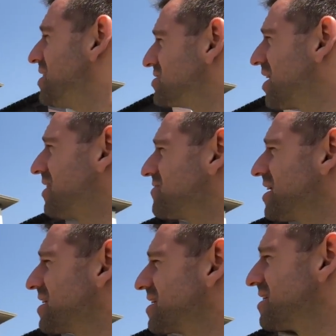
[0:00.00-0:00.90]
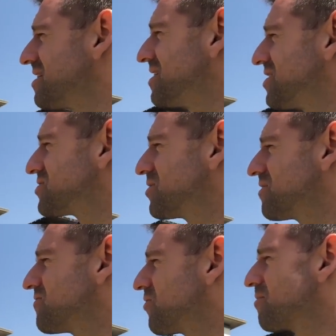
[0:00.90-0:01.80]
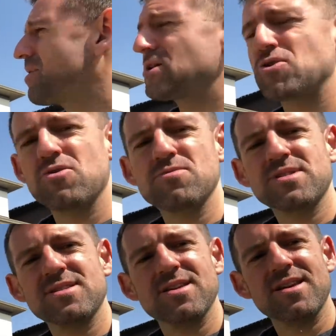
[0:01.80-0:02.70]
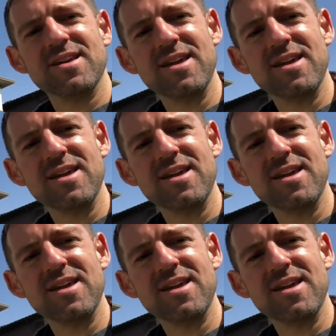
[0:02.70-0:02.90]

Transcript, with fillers: So you have like three or four bedrooms,